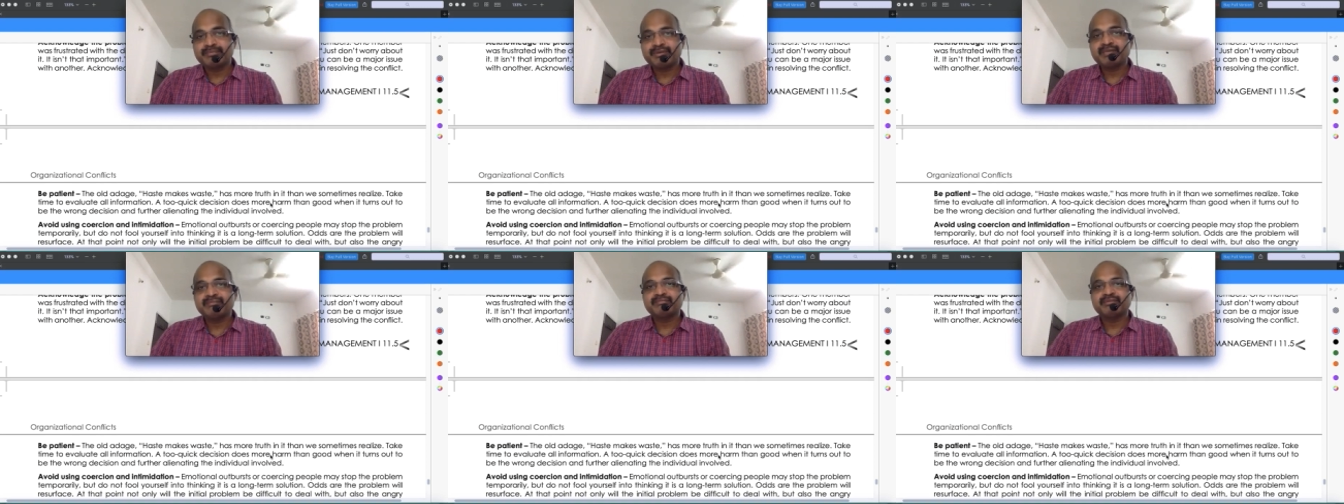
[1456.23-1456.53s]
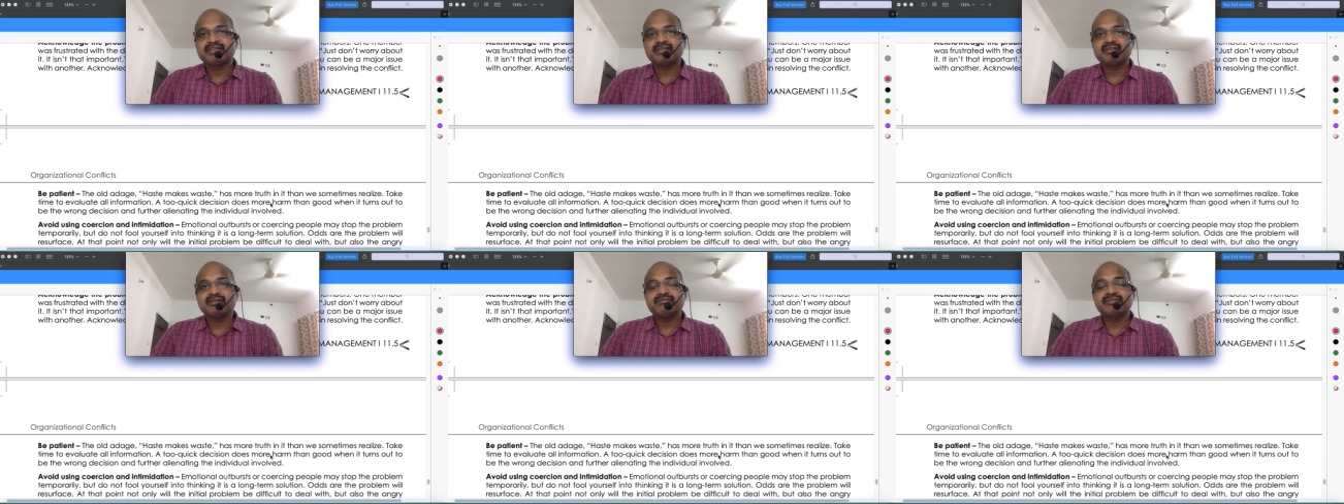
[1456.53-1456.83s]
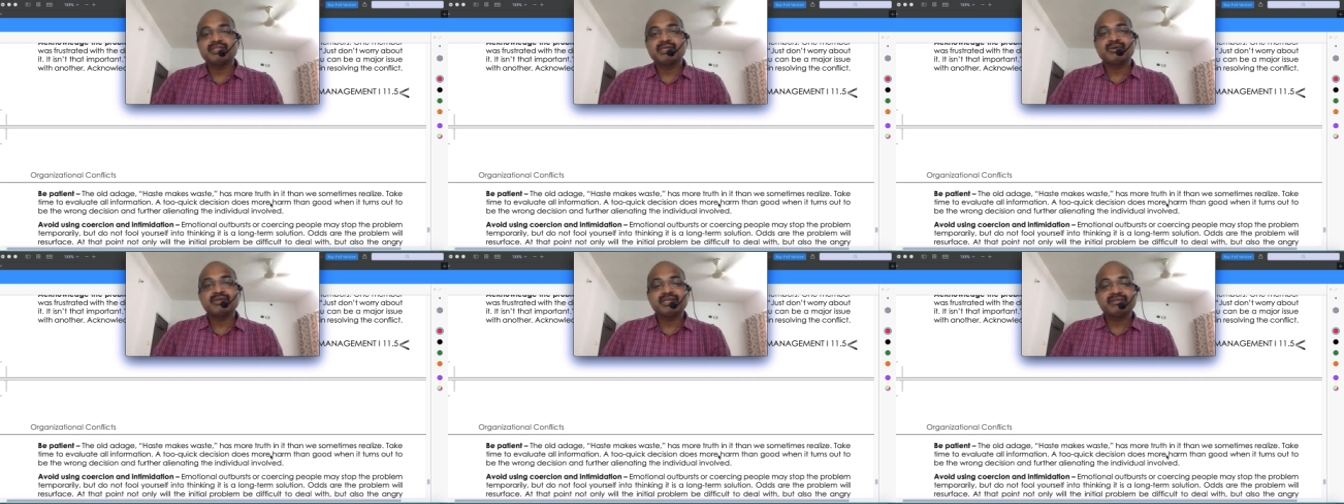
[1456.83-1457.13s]
people
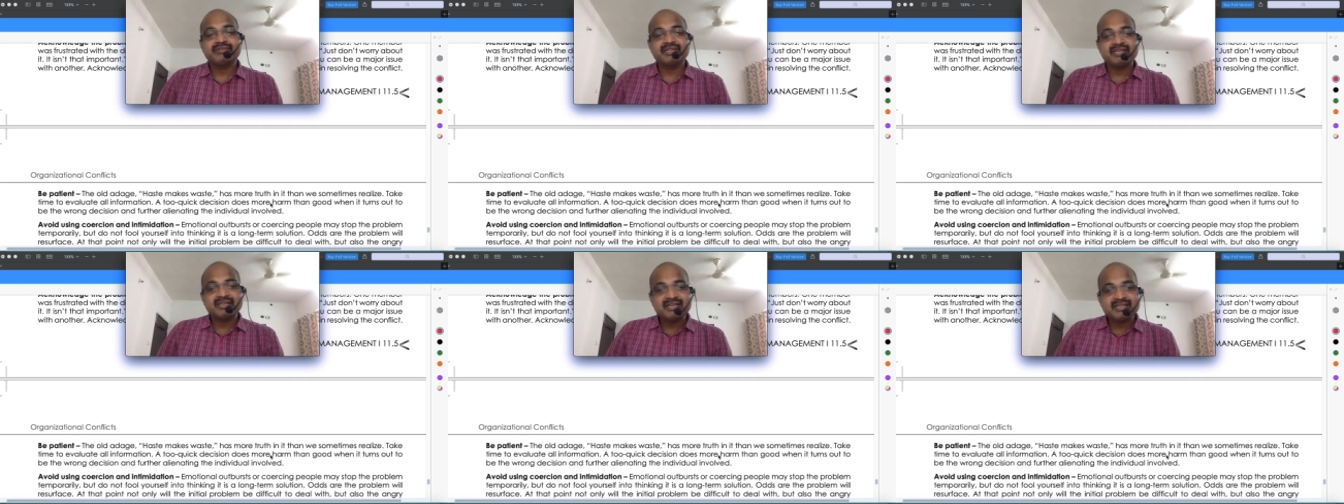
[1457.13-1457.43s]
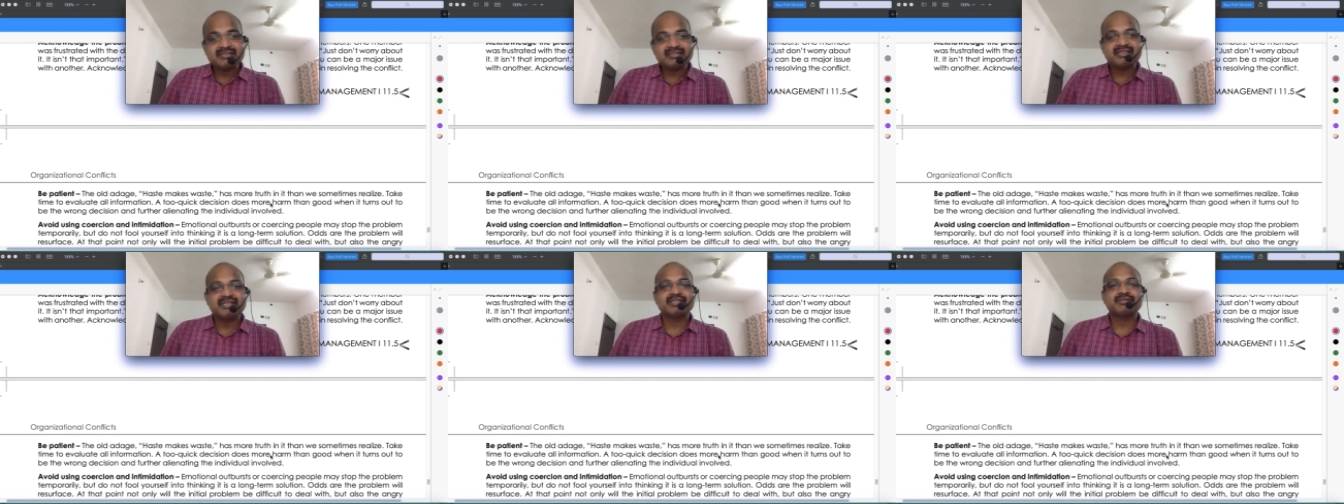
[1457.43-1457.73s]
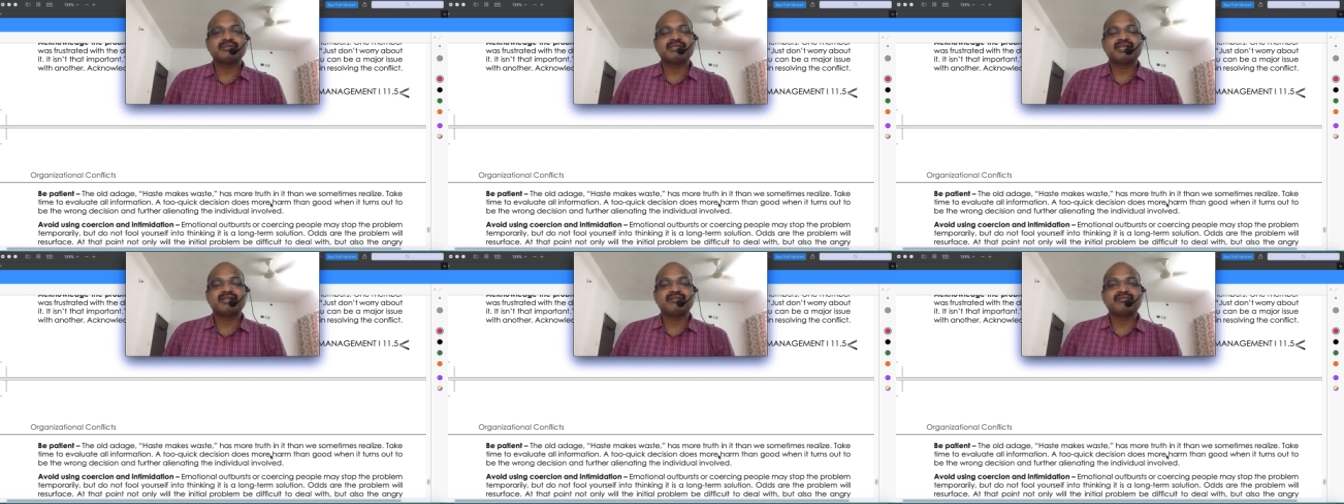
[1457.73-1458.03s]
without even listening
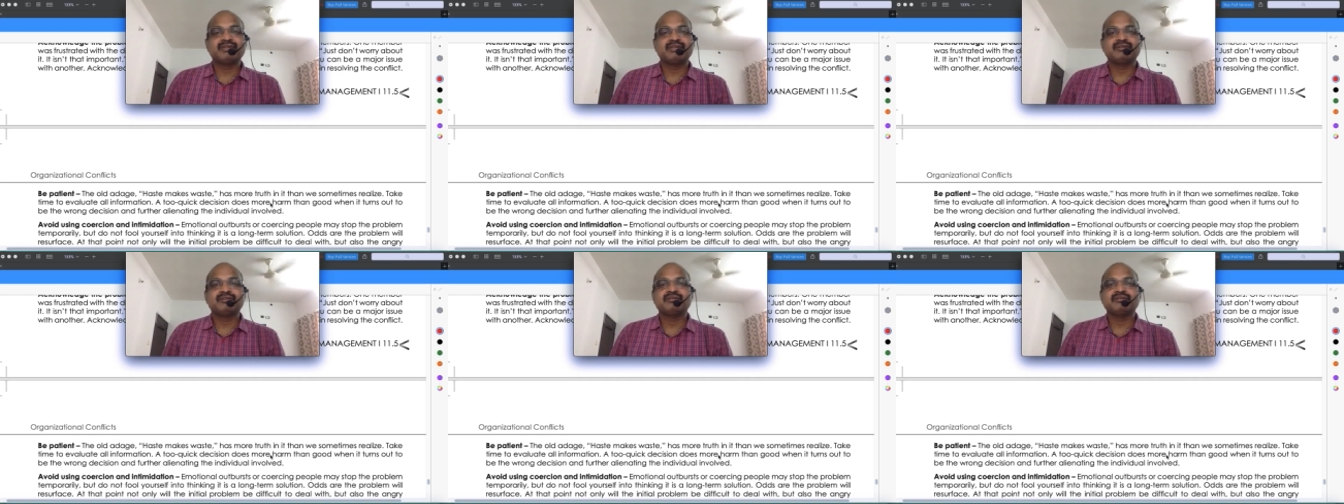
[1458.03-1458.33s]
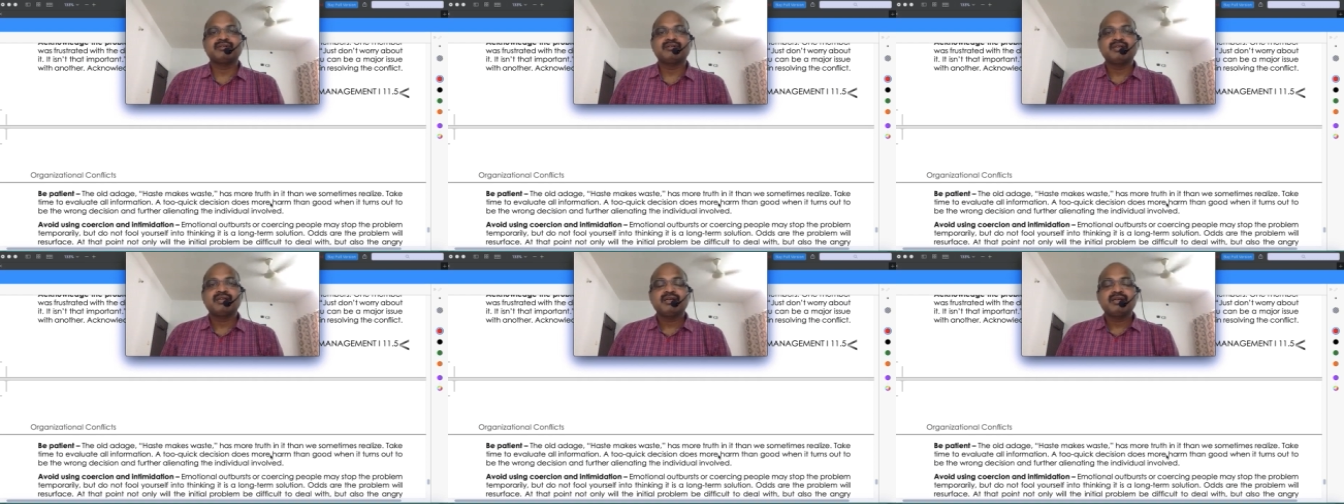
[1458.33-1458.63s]
to that fellow